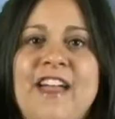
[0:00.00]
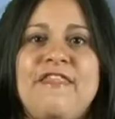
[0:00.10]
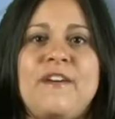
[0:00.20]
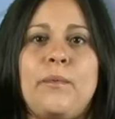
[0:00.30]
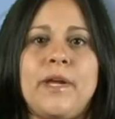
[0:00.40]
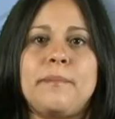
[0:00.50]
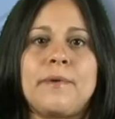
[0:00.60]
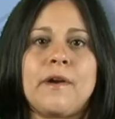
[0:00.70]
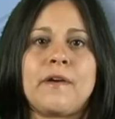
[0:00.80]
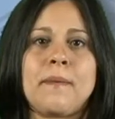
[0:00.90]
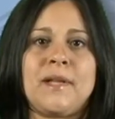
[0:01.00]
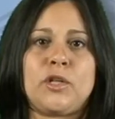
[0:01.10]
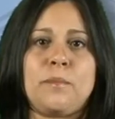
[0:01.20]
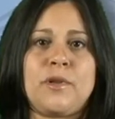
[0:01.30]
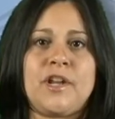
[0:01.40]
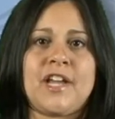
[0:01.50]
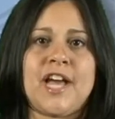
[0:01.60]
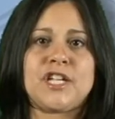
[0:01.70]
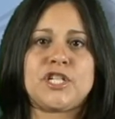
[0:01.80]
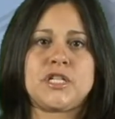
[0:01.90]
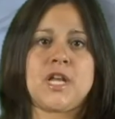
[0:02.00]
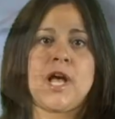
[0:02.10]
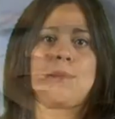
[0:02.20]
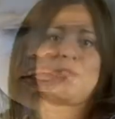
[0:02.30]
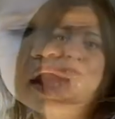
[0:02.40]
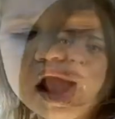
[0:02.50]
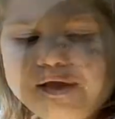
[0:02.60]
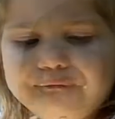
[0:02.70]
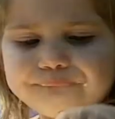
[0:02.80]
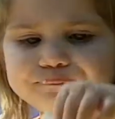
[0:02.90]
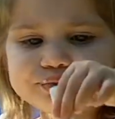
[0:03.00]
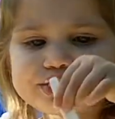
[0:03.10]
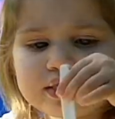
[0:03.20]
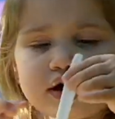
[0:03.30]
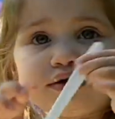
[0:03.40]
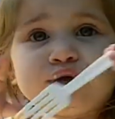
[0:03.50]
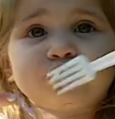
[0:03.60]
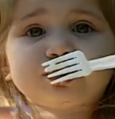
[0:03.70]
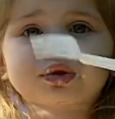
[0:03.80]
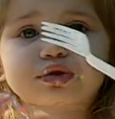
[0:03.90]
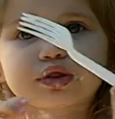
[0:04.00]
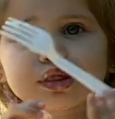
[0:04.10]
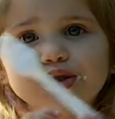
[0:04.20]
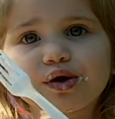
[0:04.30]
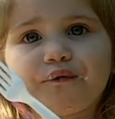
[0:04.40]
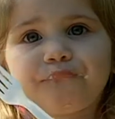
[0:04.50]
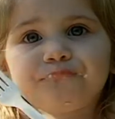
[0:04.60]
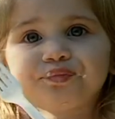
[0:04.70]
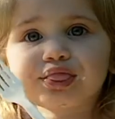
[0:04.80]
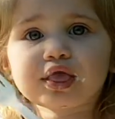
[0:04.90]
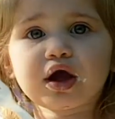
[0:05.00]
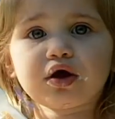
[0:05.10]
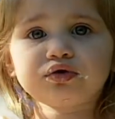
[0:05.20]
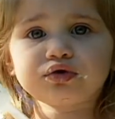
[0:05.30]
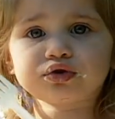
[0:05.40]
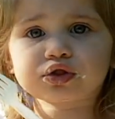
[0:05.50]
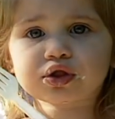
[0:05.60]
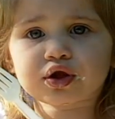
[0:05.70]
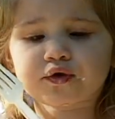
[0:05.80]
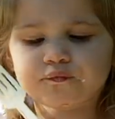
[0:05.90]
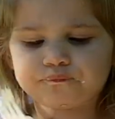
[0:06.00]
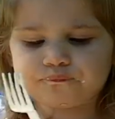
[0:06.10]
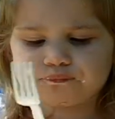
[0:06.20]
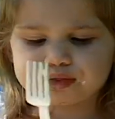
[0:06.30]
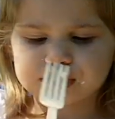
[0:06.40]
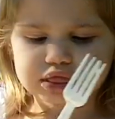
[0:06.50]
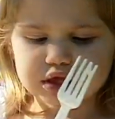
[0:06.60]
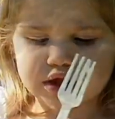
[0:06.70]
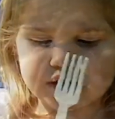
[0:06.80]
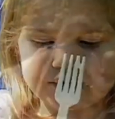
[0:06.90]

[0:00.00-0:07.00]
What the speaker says: The WIC program at Community Action helps to ensure that parents have the resources they need to feed their children healthy foods.